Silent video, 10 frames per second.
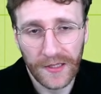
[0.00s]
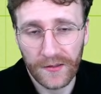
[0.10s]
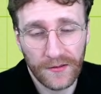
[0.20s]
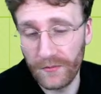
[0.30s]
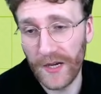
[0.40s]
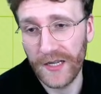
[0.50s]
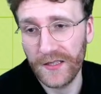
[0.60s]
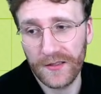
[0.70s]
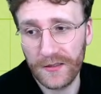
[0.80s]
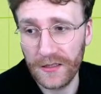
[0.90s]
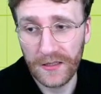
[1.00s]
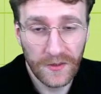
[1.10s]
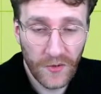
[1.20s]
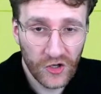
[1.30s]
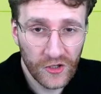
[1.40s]
like Demise is a
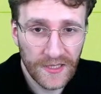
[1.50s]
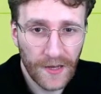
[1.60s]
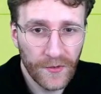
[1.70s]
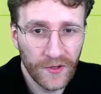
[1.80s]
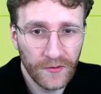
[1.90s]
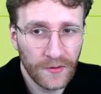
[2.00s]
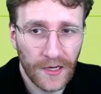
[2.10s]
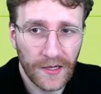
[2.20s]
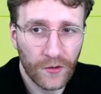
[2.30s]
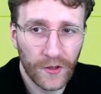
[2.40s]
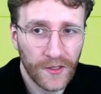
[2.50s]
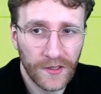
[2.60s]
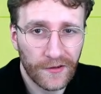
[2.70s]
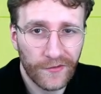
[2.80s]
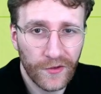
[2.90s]
special summon, Dark Calling,
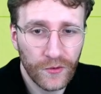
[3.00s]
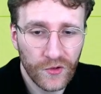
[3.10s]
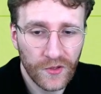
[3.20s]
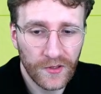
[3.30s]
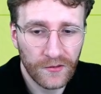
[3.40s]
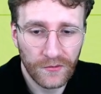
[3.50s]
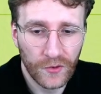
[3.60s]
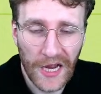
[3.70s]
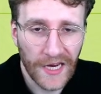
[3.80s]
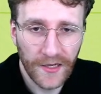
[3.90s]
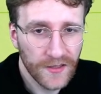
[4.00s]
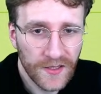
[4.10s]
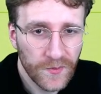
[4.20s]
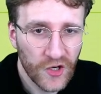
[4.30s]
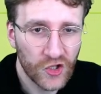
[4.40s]
Dark Fusion into Gaia is a
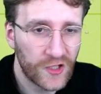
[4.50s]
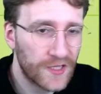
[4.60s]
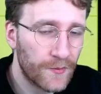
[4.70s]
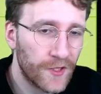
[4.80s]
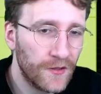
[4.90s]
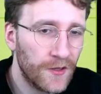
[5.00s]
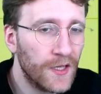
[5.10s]
special summon.